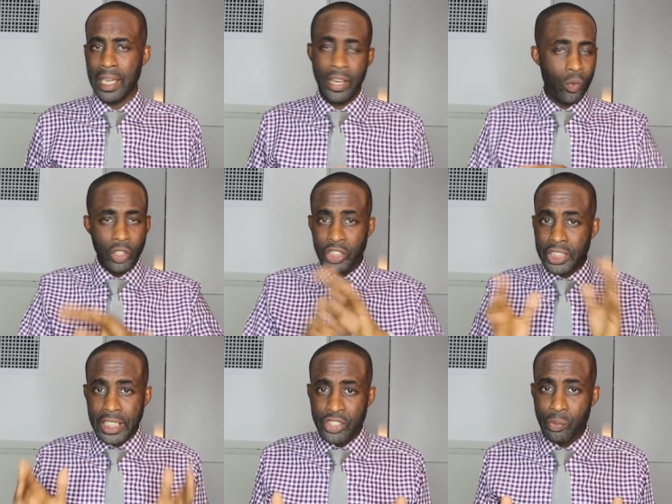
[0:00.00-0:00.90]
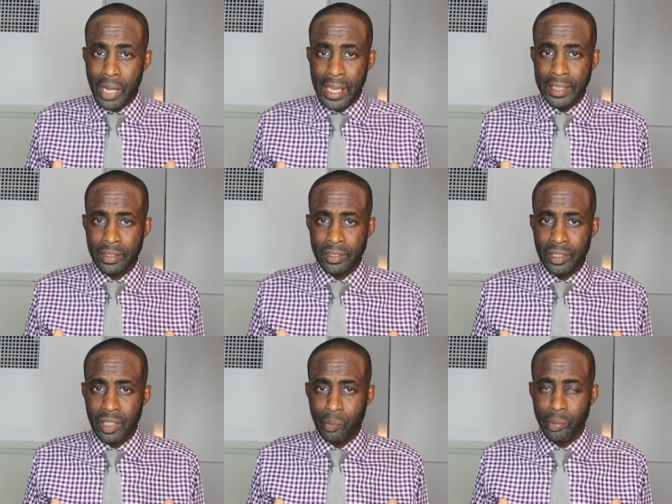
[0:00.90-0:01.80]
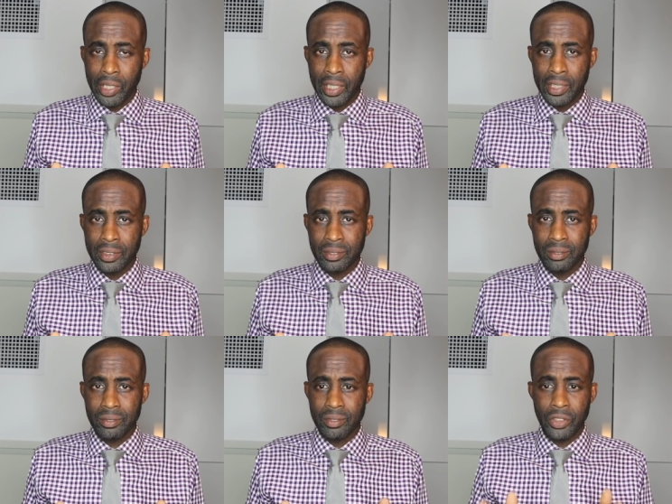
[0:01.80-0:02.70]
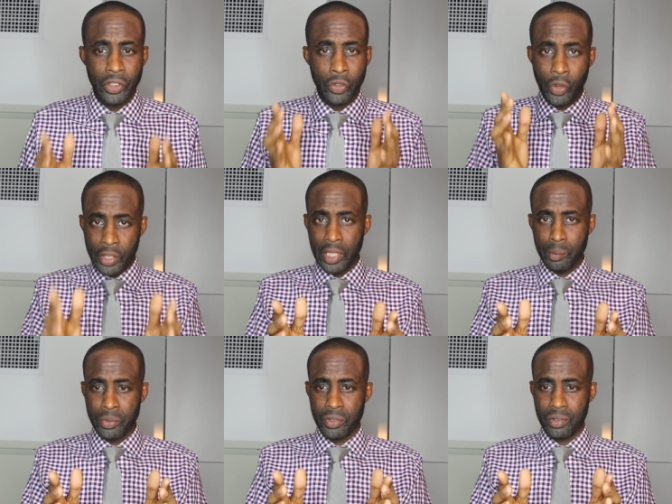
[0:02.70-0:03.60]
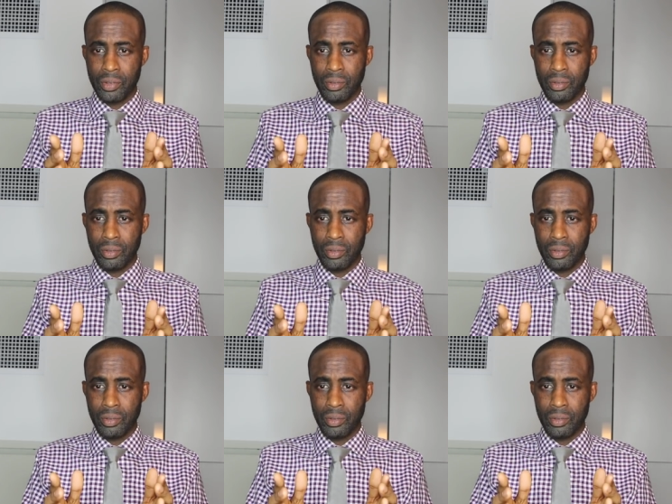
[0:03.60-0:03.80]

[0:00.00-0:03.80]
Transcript: I don't want you to change your mind, but you're grown-ups